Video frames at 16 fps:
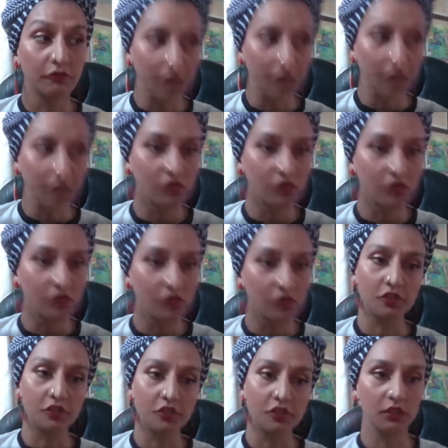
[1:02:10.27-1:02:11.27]
regional
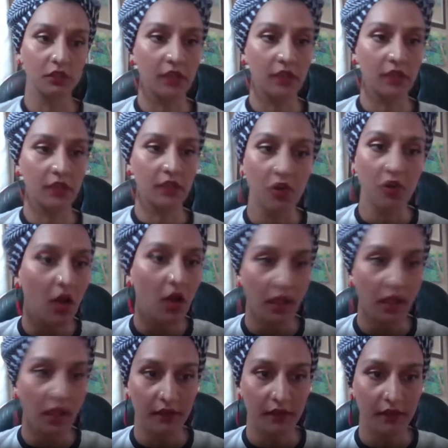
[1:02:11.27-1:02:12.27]
virtual and
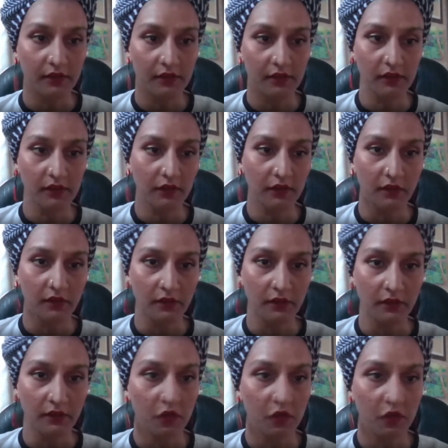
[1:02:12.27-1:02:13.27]
not
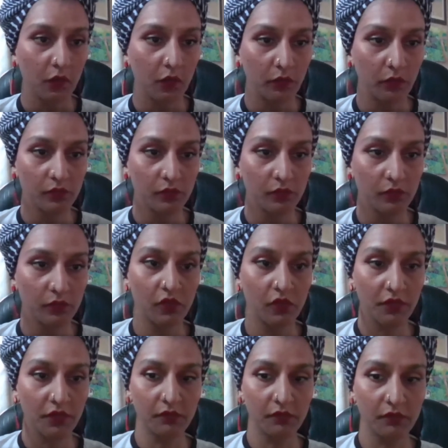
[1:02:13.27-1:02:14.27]
uh, no
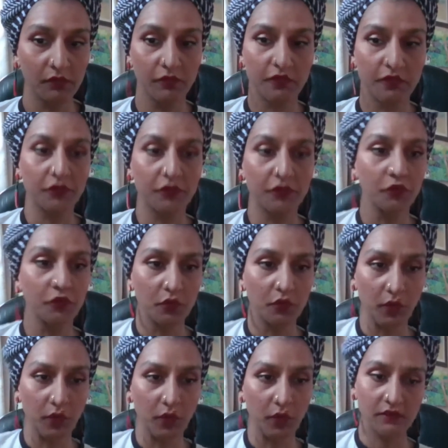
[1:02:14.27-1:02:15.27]
not through the
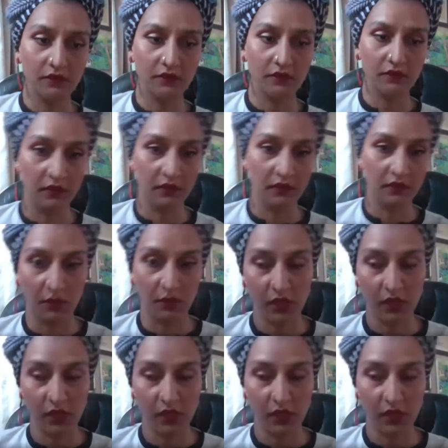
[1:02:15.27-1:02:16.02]
west in any way